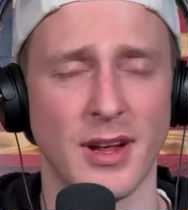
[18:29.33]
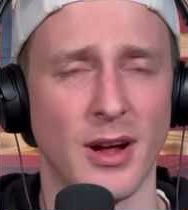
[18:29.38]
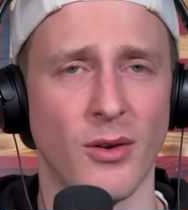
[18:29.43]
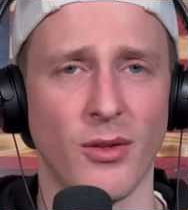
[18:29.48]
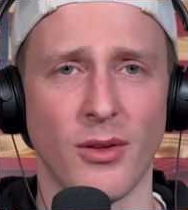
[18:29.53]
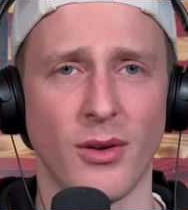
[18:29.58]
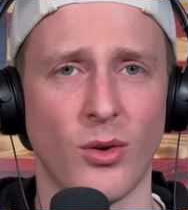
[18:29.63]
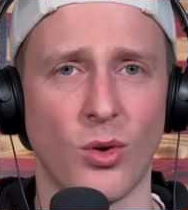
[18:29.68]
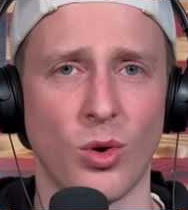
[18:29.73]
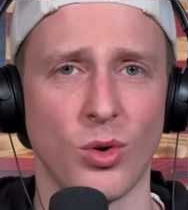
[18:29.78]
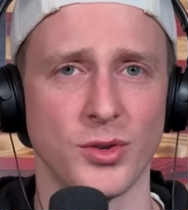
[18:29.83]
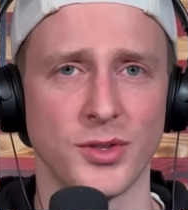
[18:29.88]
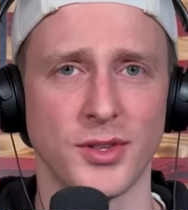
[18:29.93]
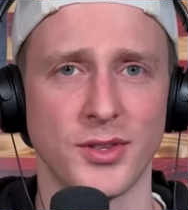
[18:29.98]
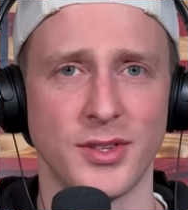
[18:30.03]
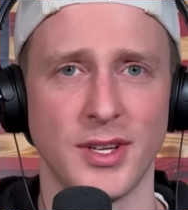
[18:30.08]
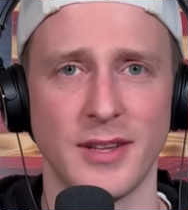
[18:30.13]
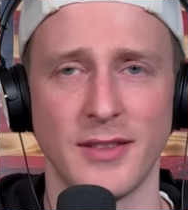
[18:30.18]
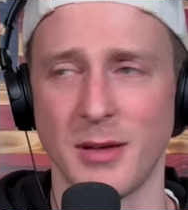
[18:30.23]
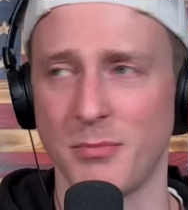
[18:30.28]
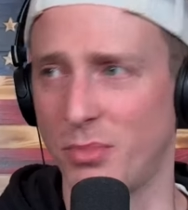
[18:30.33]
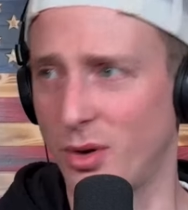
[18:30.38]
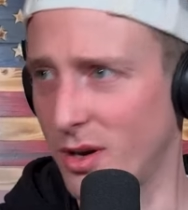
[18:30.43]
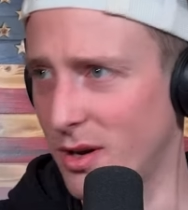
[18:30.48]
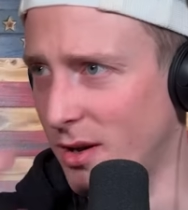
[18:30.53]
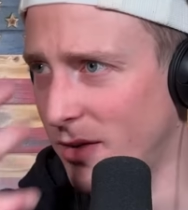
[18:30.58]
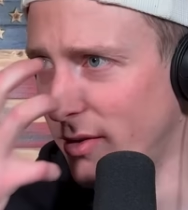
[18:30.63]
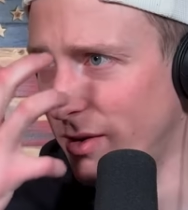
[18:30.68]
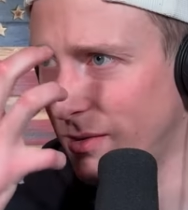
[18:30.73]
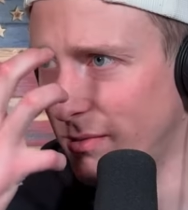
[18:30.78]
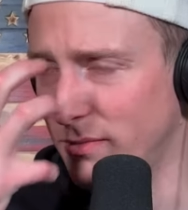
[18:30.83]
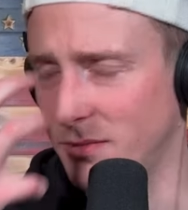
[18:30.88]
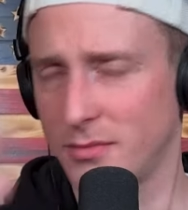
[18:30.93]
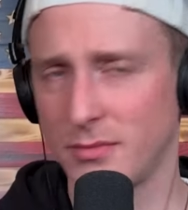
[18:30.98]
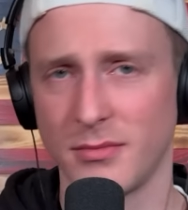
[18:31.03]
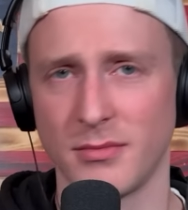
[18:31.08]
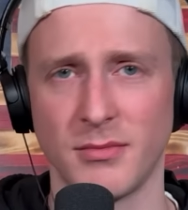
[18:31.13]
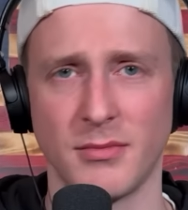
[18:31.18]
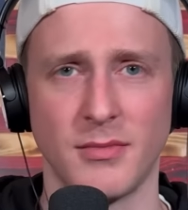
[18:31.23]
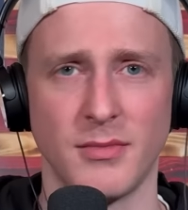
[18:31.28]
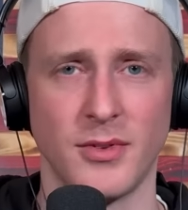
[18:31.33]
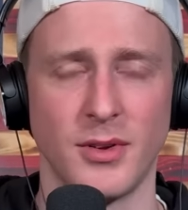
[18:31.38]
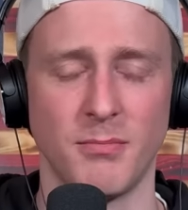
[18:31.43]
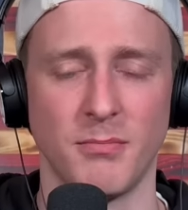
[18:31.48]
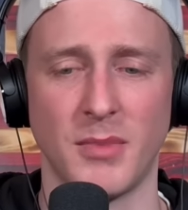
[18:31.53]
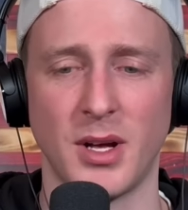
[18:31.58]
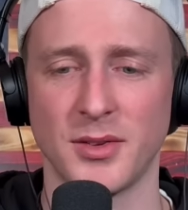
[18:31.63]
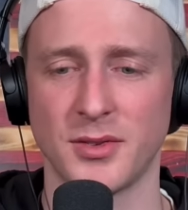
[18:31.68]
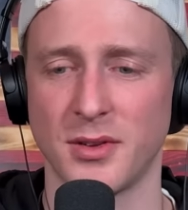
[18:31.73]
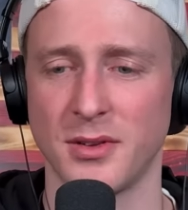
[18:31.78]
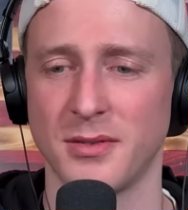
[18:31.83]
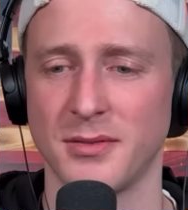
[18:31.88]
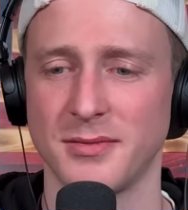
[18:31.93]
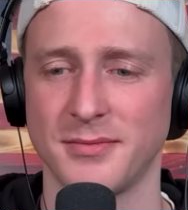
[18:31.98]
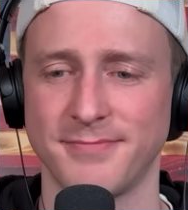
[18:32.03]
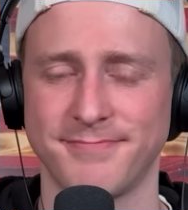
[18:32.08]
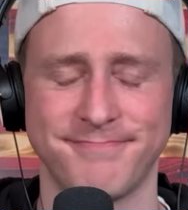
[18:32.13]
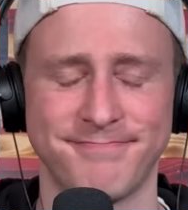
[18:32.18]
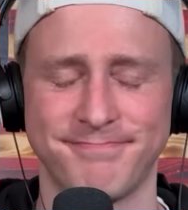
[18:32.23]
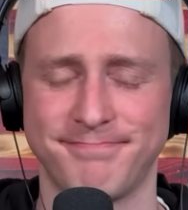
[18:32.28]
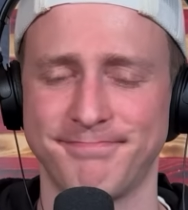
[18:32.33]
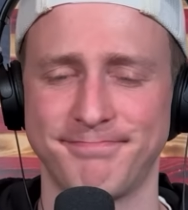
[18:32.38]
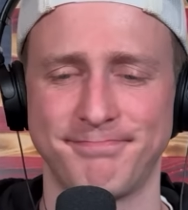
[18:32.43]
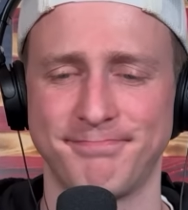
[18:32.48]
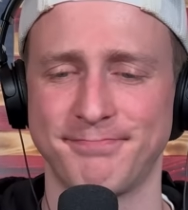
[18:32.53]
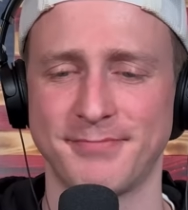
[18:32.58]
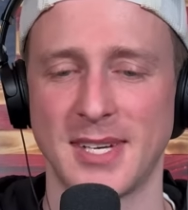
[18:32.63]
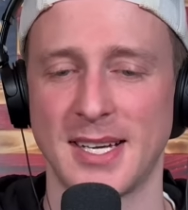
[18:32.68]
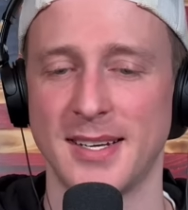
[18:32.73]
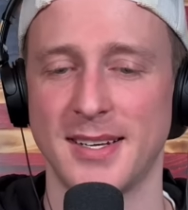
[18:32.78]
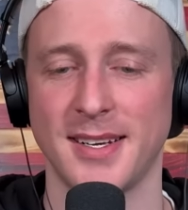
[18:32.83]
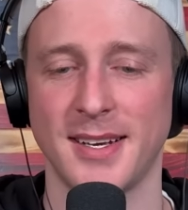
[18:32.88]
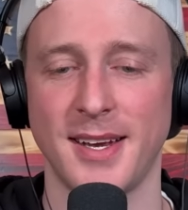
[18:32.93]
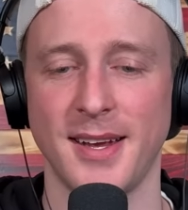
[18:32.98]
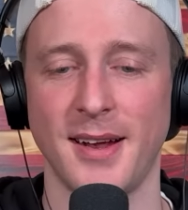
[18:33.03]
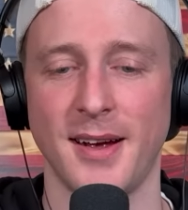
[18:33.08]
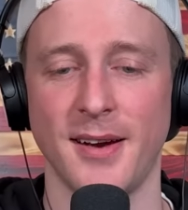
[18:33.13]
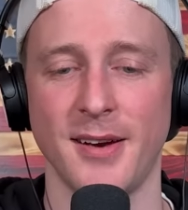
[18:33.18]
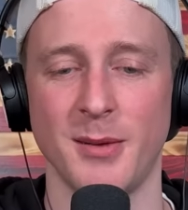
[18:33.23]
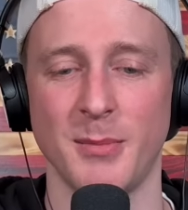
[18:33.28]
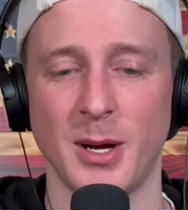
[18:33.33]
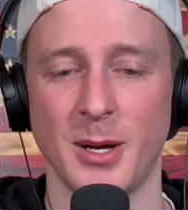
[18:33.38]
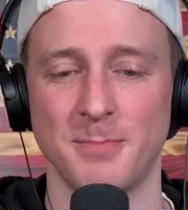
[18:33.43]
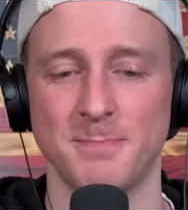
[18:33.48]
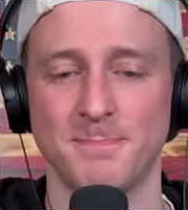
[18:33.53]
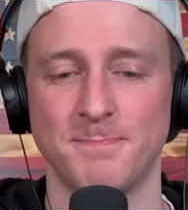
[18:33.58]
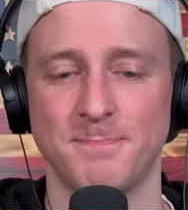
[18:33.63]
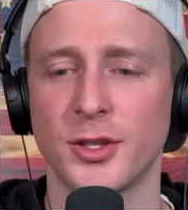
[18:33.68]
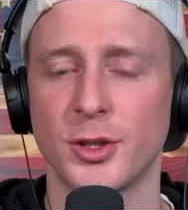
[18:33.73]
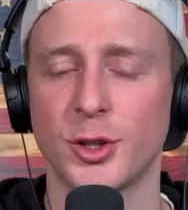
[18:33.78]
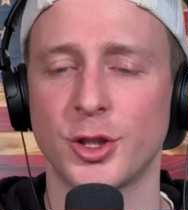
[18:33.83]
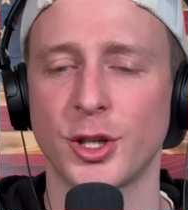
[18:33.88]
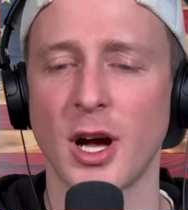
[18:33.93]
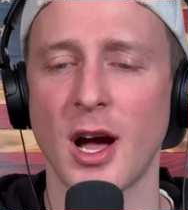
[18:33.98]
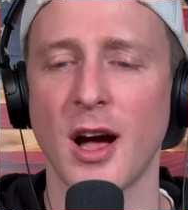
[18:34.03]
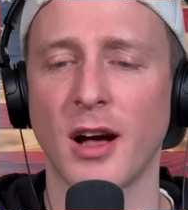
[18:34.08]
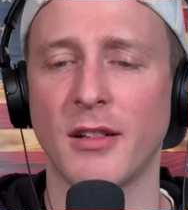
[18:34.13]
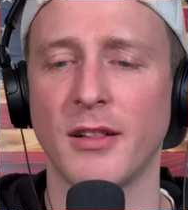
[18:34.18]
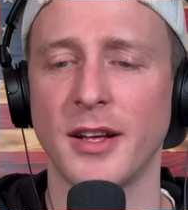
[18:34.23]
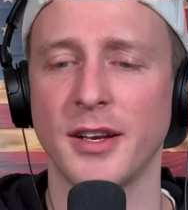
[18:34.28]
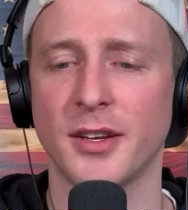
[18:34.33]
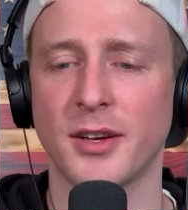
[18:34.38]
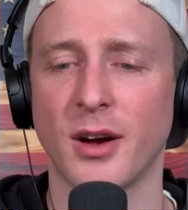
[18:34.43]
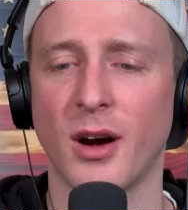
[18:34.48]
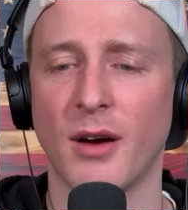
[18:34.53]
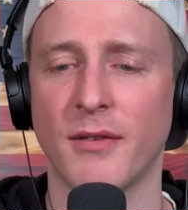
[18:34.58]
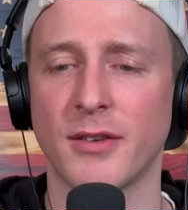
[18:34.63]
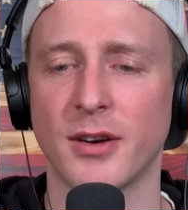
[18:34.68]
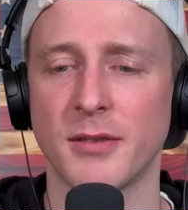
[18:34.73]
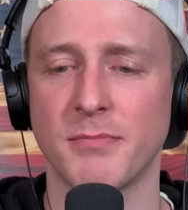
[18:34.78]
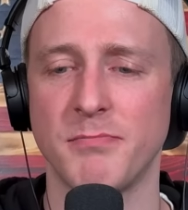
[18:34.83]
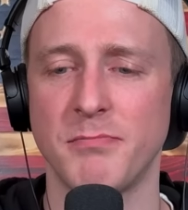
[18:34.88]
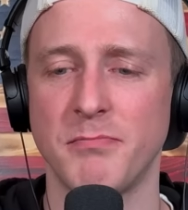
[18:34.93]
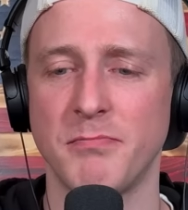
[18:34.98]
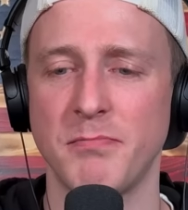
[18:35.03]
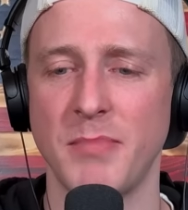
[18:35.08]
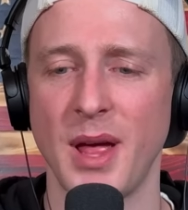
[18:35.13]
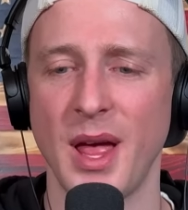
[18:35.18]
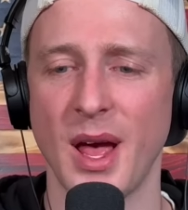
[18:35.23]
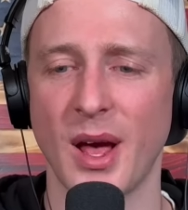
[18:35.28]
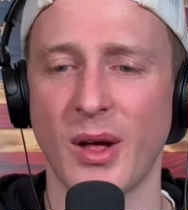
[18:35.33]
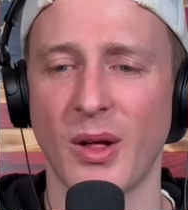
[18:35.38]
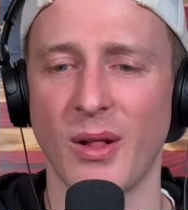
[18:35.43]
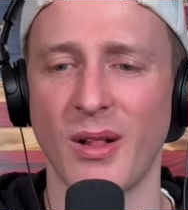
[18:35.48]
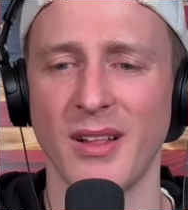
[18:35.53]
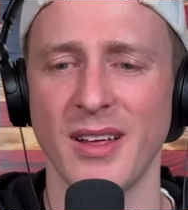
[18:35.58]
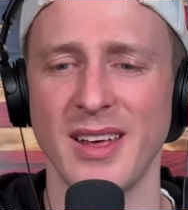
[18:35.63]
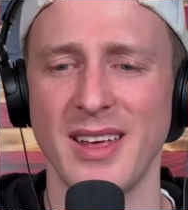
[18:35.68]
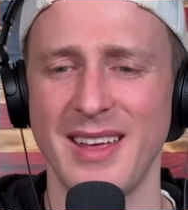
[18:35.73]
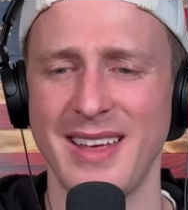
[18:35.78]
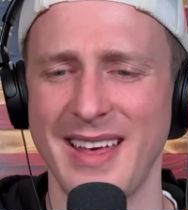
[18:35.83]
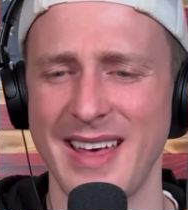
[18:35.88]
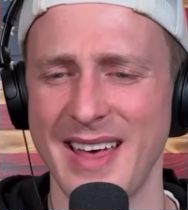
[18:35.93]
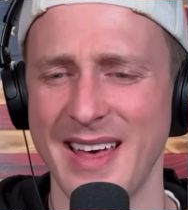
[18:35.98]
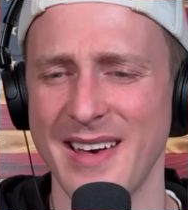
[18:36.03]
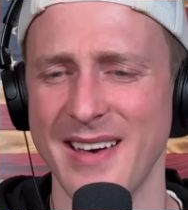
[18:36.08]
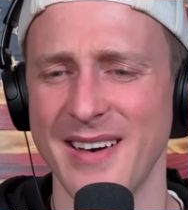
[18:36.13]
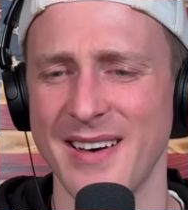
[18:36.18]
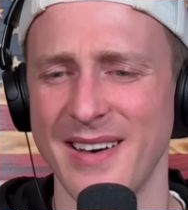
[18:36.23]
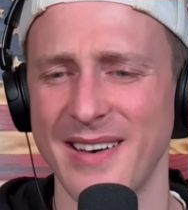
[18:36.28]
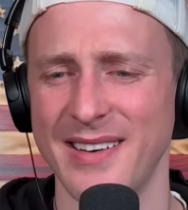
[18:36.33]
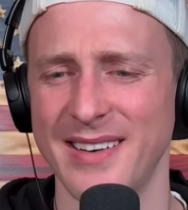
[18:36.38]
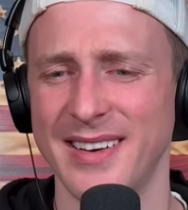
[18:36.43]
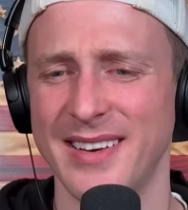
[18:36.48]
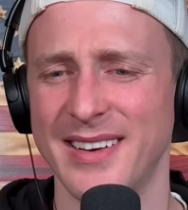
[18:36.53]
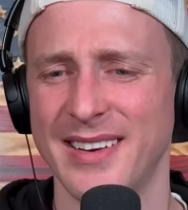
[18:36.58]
how the horses eat? They put it on their muzzle. Get out of here, man. Chocolate covered pickle. Yeah.